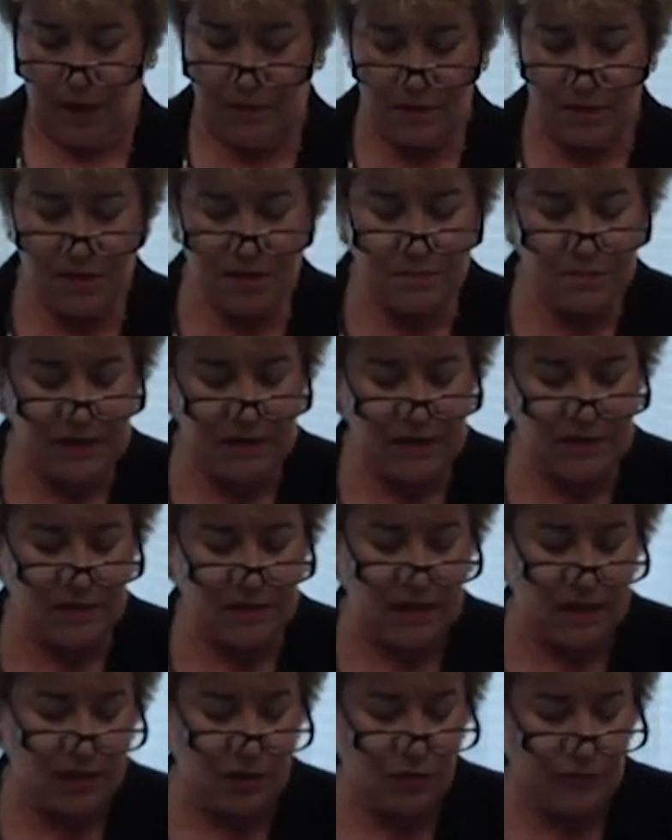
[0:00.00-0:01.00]
This means
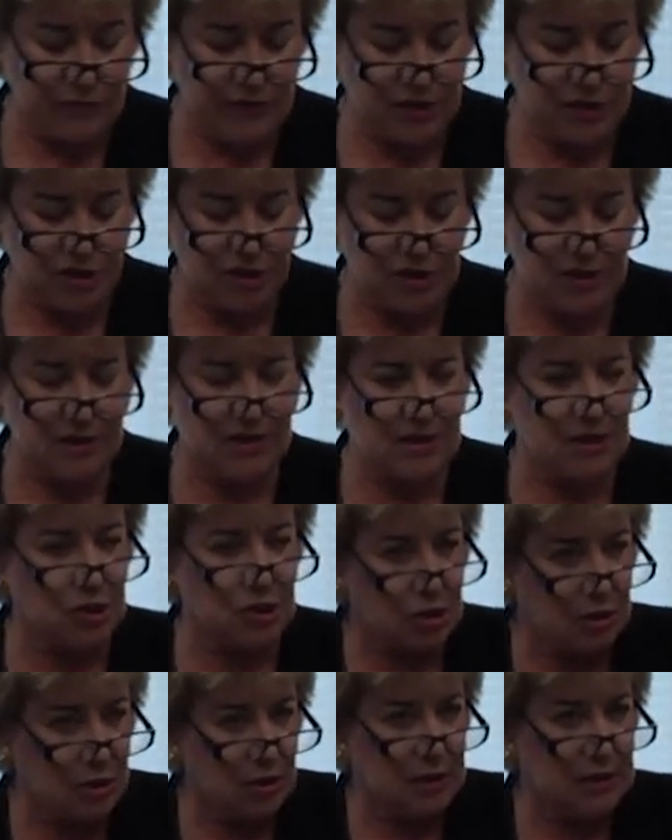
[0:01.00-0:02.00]
that interventions
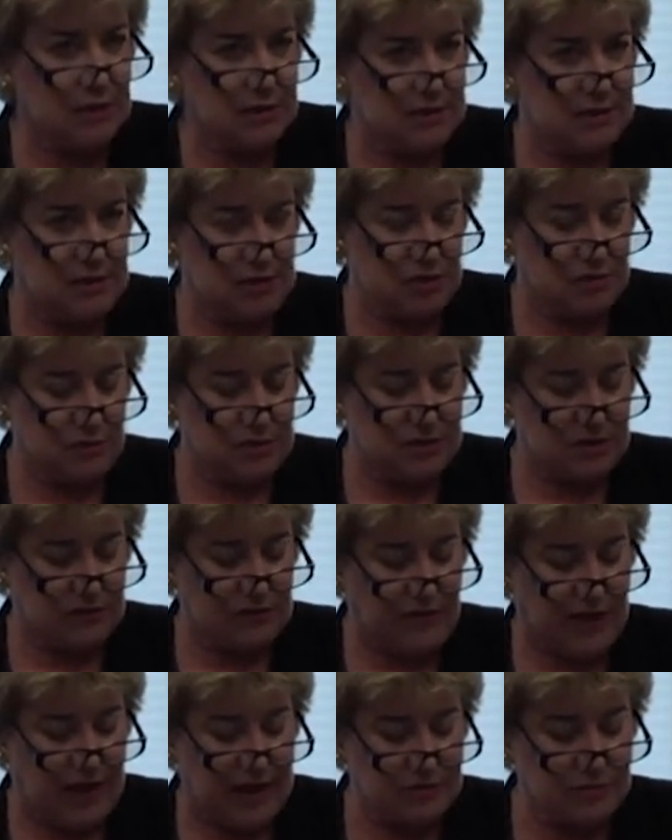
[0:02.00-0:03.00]
that target these risk
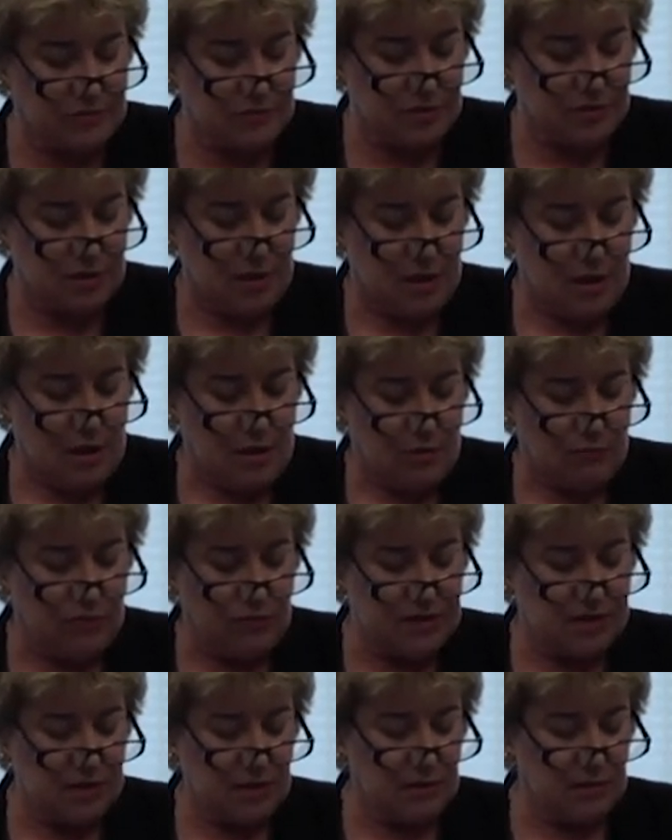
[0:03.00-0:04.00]
factors
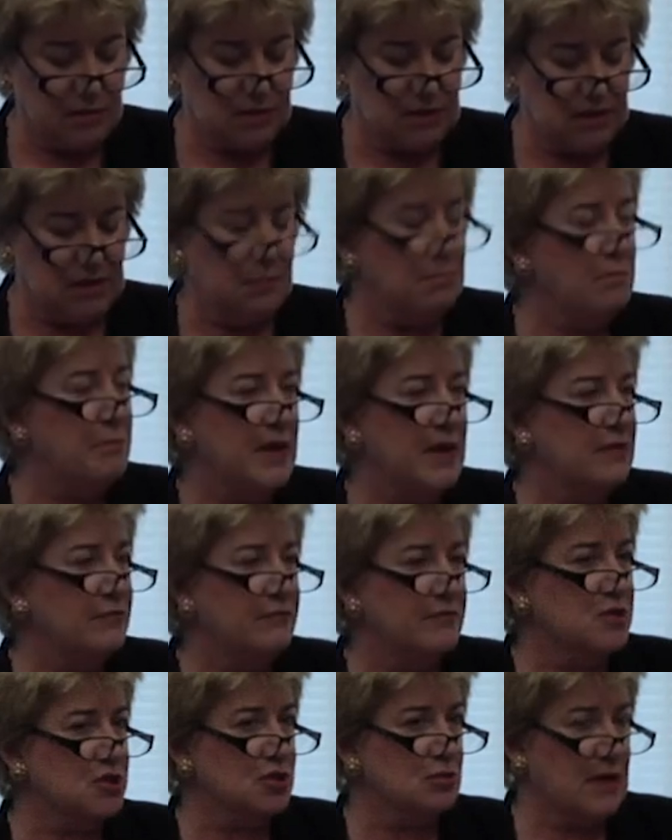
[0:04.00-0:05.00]
result in
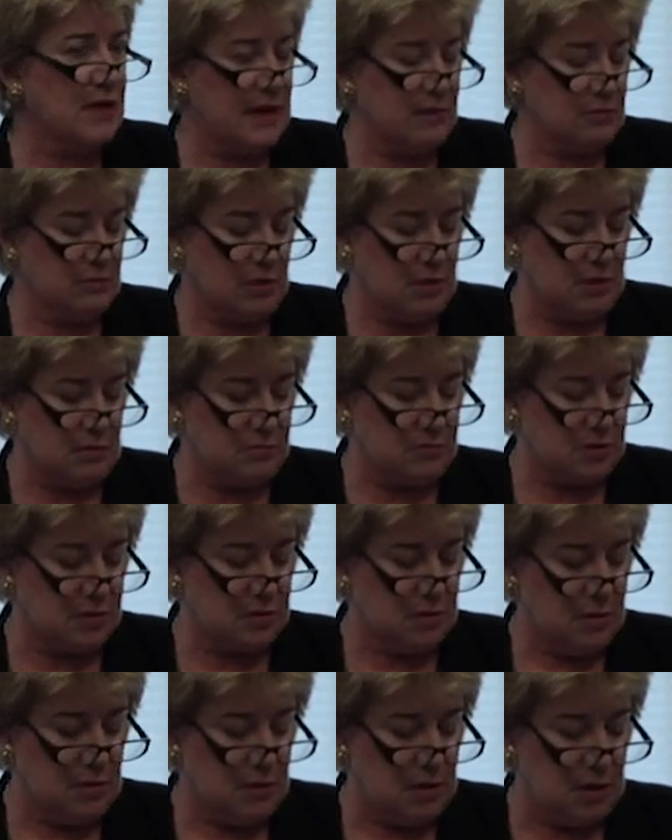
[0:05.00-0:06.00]
beneficial
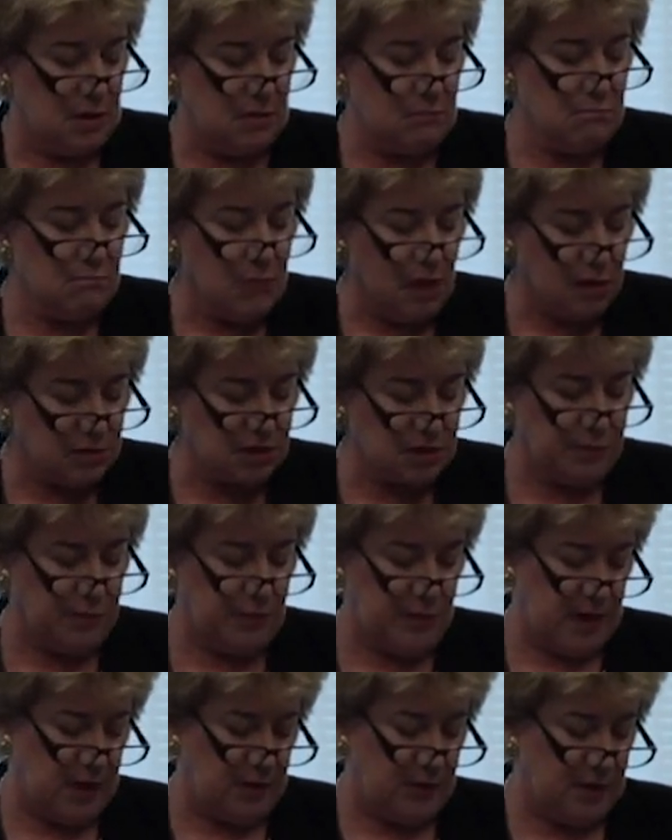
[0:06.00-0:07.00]
outcomes in
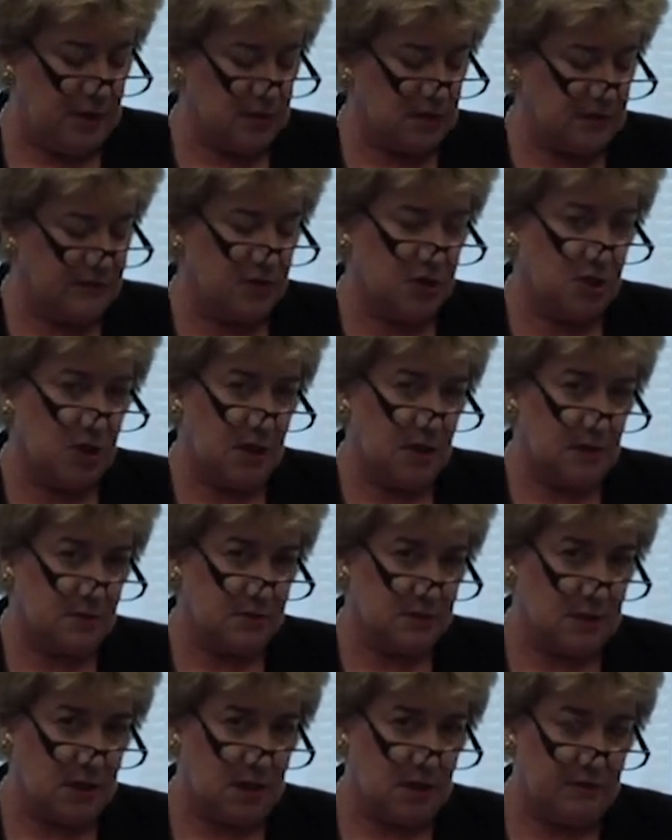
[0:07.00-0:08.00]
multiple areas of a
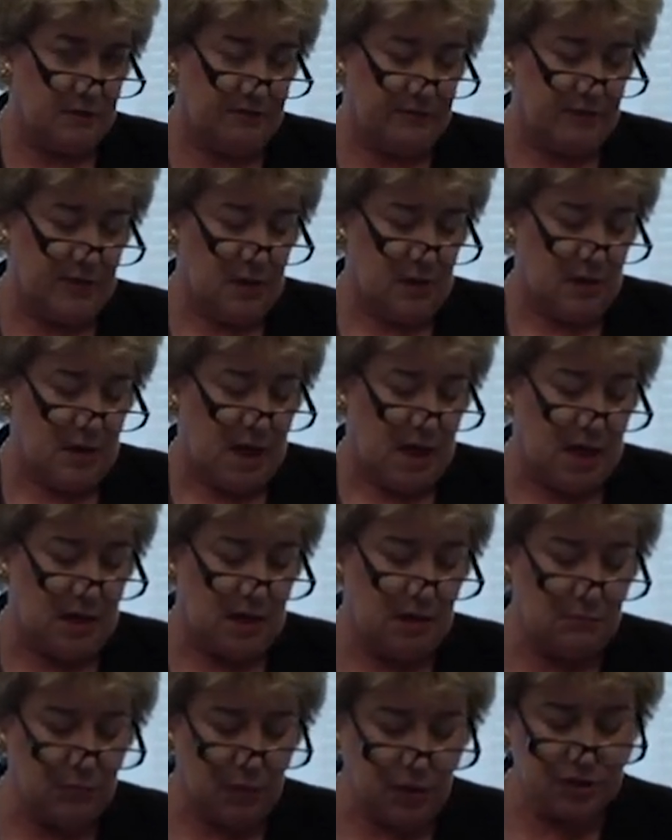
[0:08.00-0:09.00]
child's life and
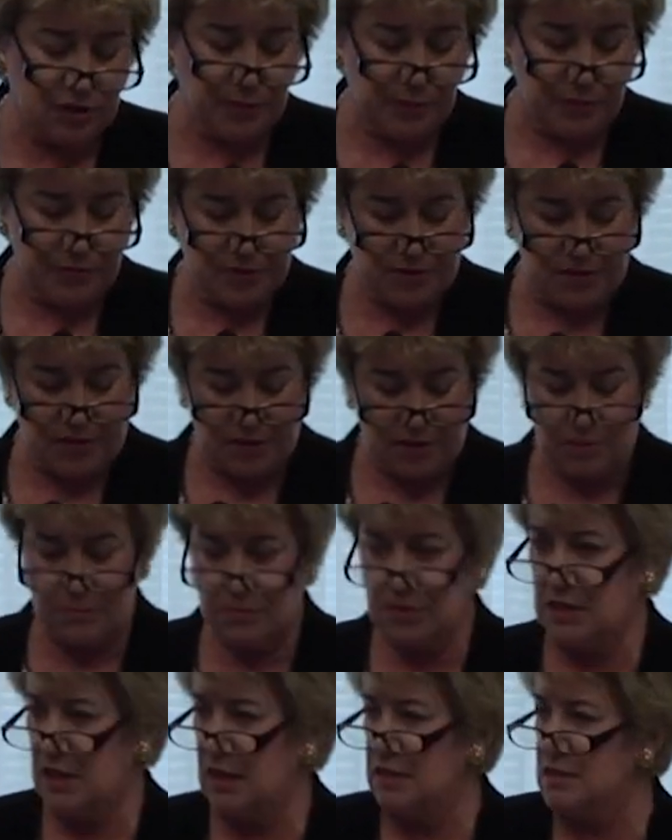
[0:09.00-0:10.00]
in multiple
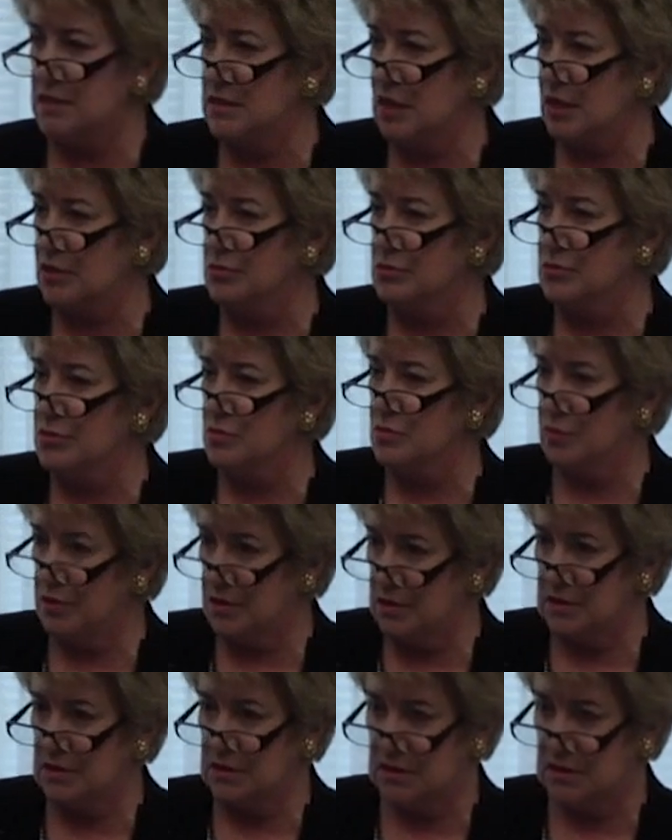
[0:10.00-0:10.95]
systems and sectors within